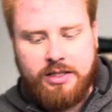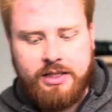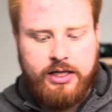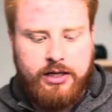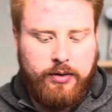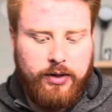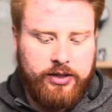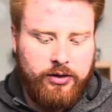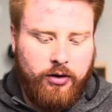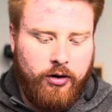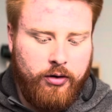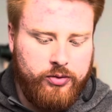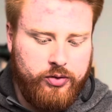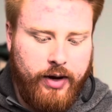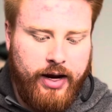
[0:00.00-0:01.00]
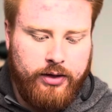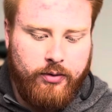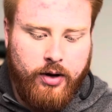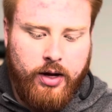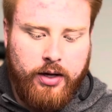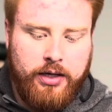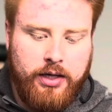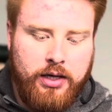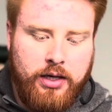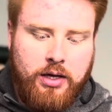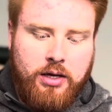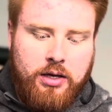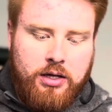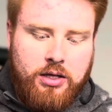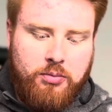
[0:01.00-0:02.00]
T-Rex Arms Ragnarok.
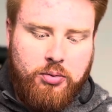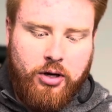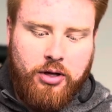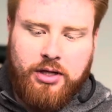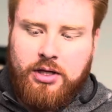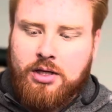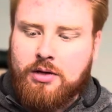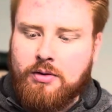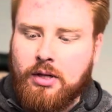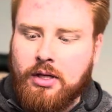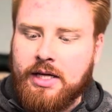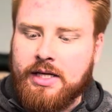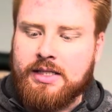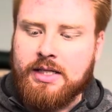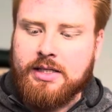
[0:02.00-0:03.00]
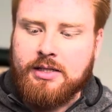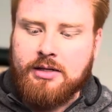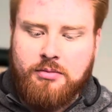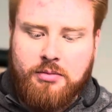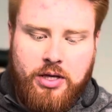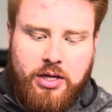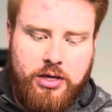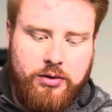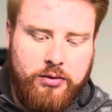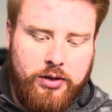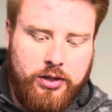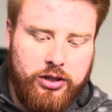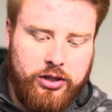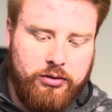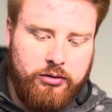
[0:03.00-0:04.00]
You put on the QLS system, and then you
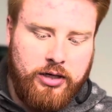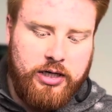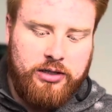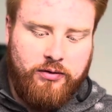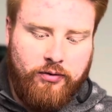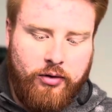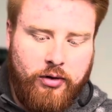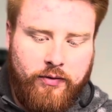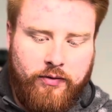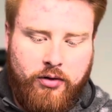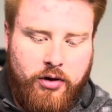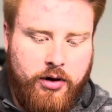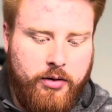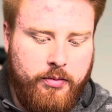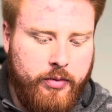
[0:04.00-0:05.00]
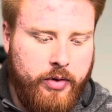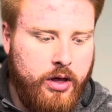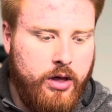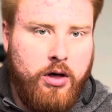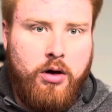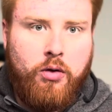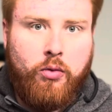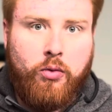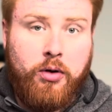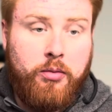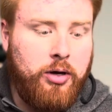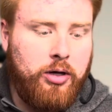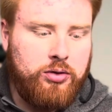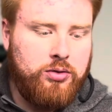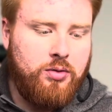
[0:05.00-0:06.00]
can just transfer it from one
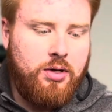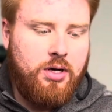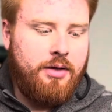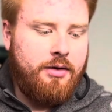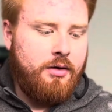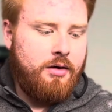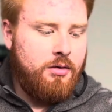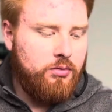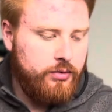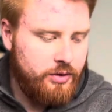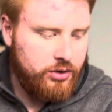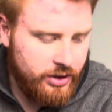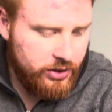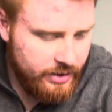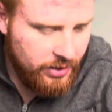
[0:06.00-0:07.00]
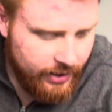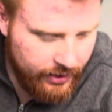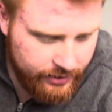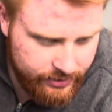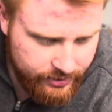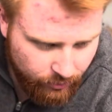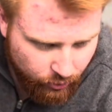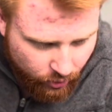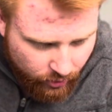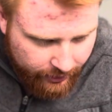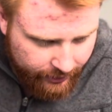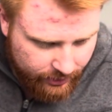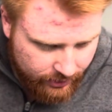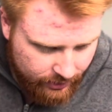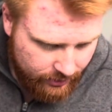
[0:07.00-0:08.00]
belt to another with just a simple
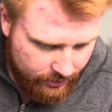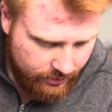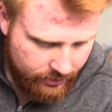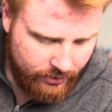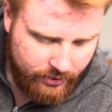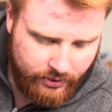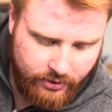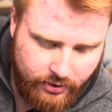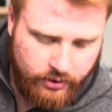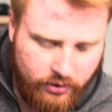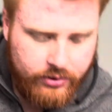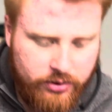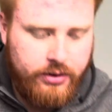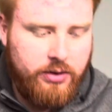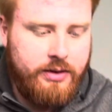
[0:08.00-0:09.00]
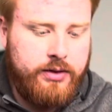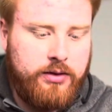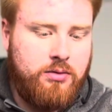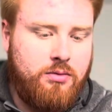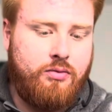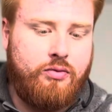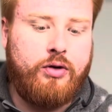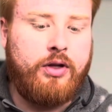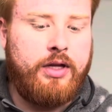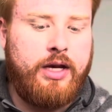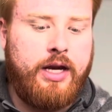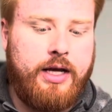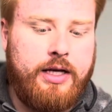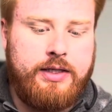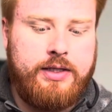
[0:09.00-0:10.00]
click, which is really
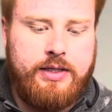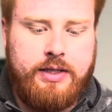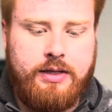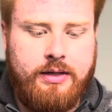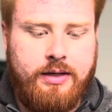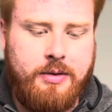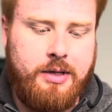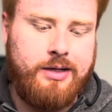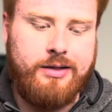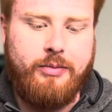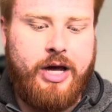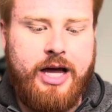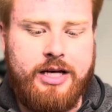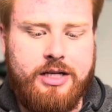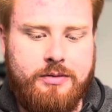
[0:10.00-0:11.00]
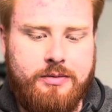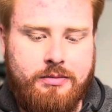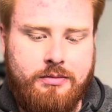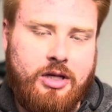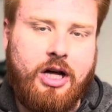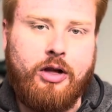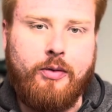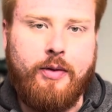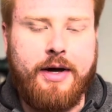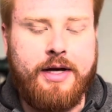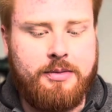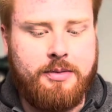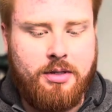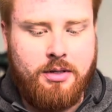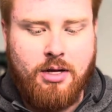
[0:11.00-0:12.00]
nice. I mean, it doesn't match color-wise,
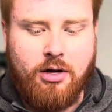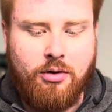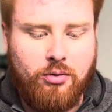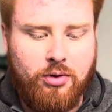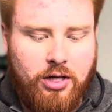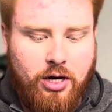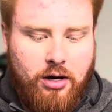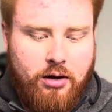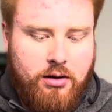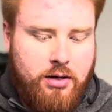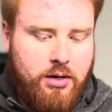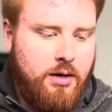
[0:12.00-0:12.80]
but I don't really care.